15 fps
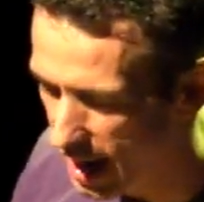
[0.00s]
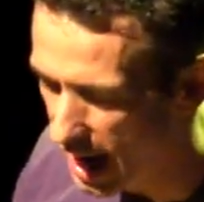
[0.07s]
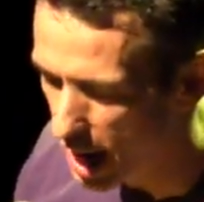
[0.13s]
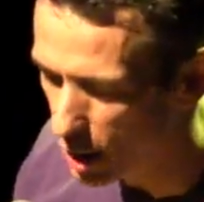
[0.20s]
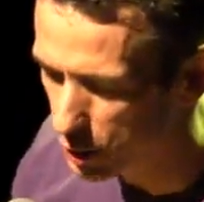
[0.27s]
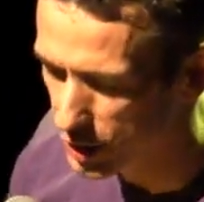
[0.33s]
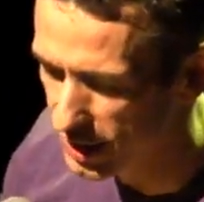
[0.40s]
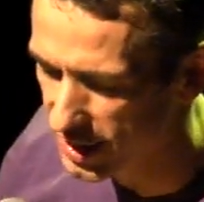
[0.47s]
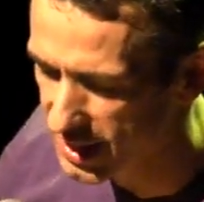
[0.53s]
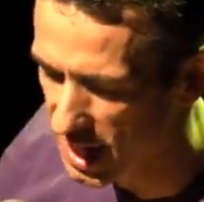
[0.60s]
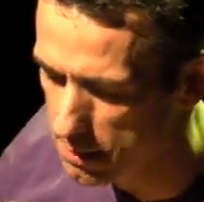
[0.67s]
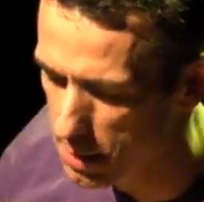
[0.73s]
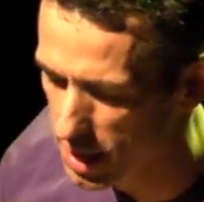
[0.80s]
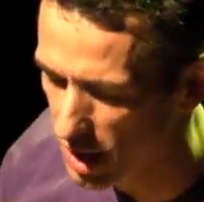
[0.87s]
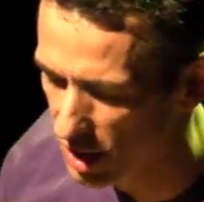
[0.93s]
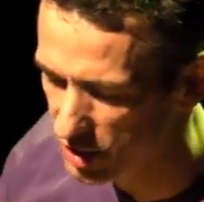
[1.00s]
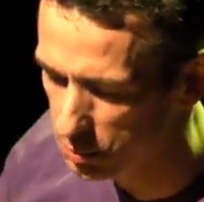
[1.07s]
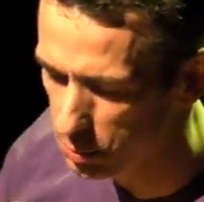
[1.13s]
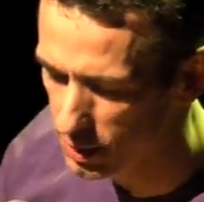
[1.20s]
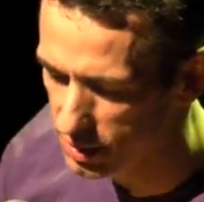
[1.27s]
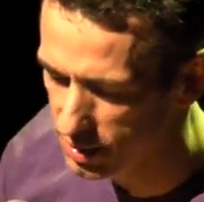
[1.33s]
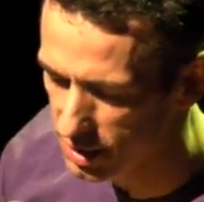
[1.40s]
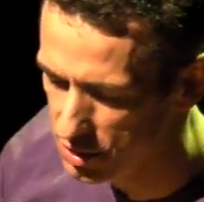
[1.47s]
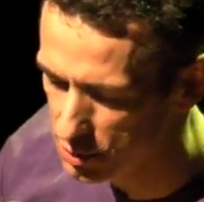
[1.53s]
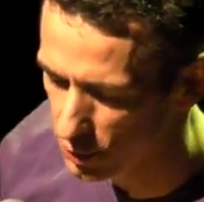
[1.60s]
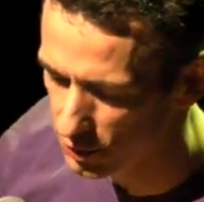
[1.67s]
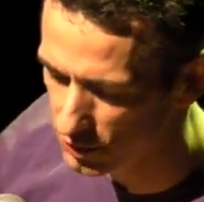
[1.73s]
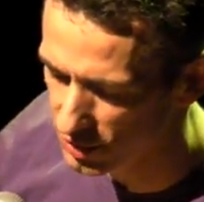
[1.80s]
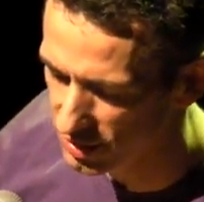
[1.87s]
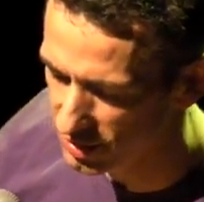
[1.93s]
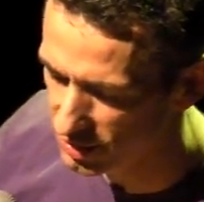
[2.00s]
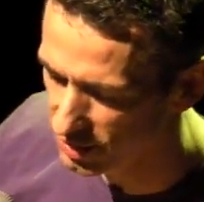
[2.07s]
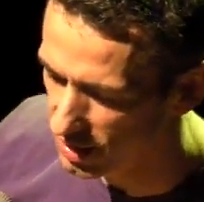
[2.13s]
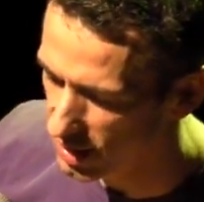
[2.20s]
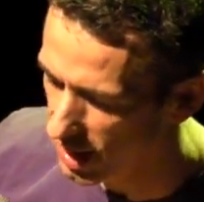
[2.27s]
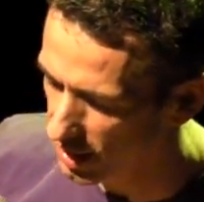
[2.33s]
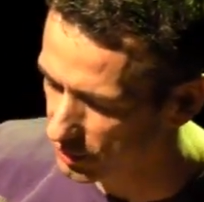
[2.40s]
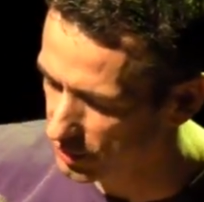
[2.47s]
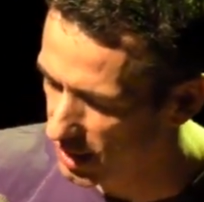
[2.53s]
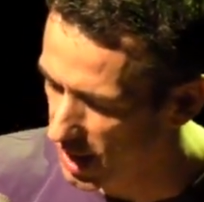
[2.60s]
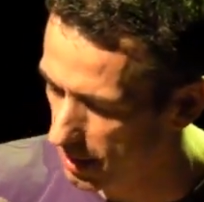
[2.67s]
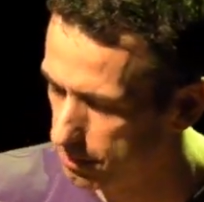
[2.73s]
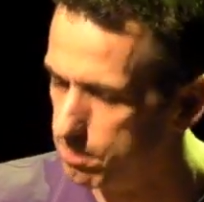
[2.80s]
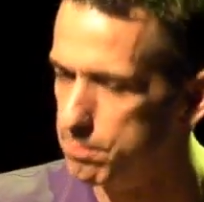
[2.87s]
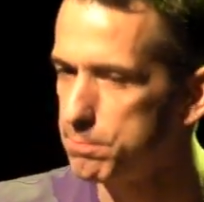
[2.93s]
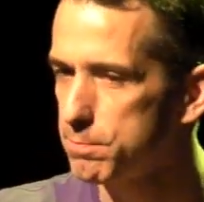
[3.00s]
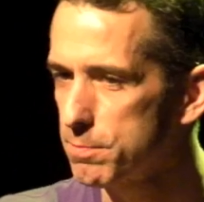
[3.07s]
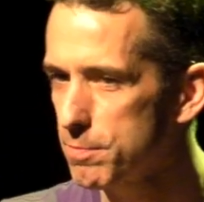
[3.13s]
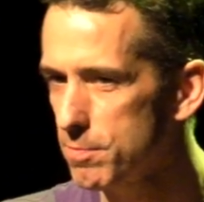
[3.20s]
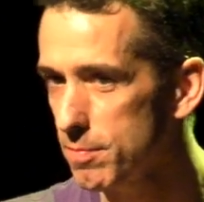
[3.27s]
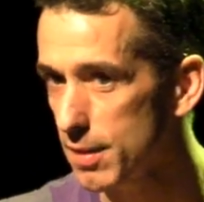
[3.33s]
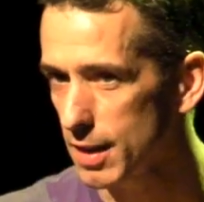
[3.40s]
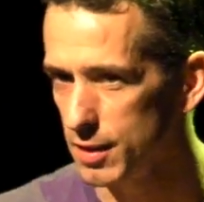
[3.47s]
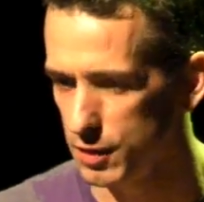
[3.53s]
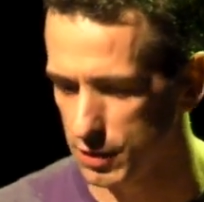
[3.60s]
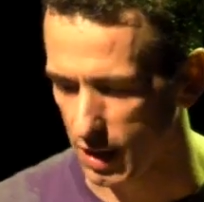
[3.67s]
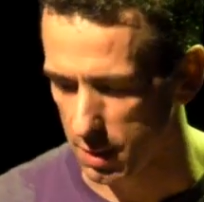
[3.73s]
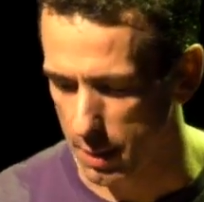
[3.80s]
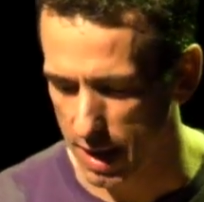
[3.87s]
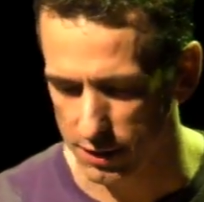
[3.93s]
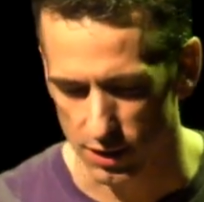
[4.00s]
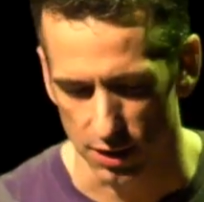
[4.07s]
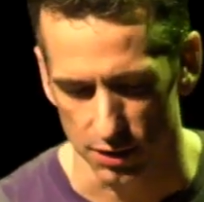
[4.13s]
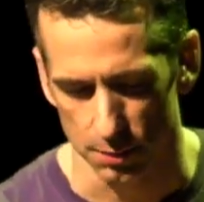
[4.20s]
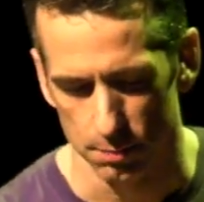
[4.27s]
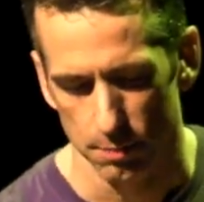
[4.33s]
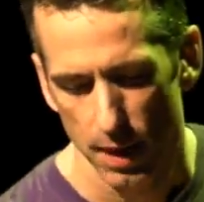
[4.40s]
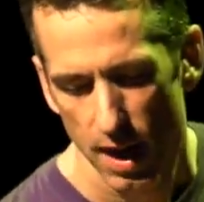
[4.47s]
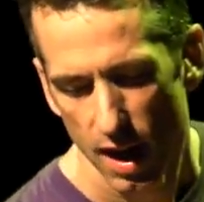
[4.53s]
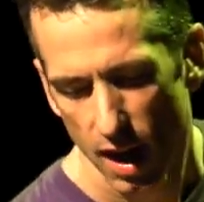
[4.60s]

How can I get my husband interested in S&M, sadomasochism?